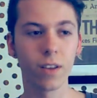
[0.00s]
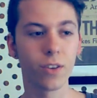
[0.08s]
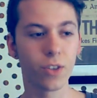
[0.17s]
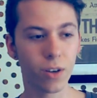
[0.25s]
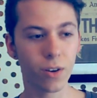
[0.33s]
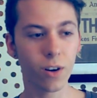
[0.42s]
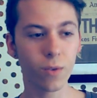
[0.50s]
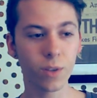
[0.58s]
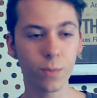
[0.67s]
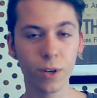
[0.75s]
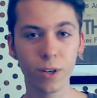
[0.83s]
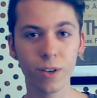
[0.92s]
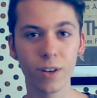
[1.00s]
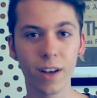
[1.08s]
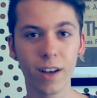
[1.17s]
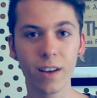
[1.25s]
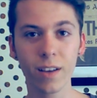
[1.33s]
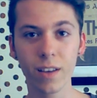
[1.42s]
John Hart was a pretty good
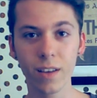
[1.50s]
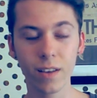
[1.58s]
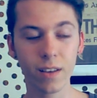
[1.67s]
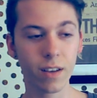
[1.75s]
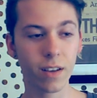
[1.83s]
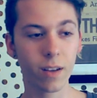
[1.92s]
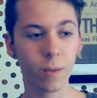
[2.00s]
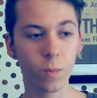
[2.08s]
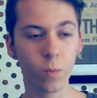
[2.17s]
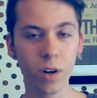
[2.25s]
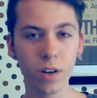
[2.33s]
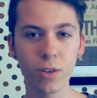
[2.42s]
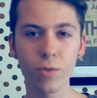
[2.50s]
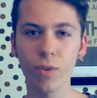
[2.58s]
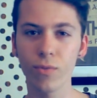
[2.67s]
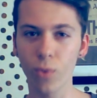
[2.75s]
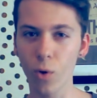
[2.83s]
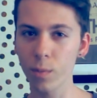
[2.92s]
guy. He wanted to
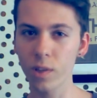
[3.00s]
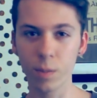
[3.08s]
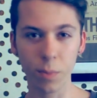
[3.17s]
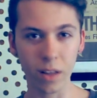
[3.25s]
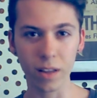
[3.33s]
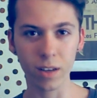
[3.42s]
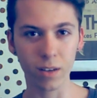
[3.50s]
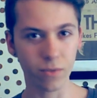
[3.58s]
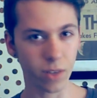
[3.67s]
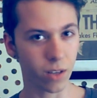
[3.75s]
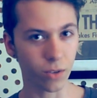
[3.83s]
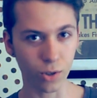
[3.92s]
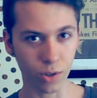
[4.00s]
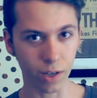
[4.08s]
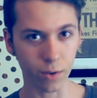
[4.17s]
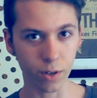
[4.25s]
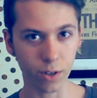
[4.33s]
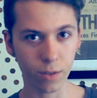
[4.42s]
reform the spelling of the English
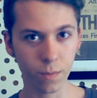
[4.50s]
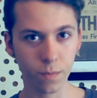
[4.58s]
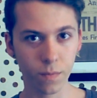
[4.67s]
language.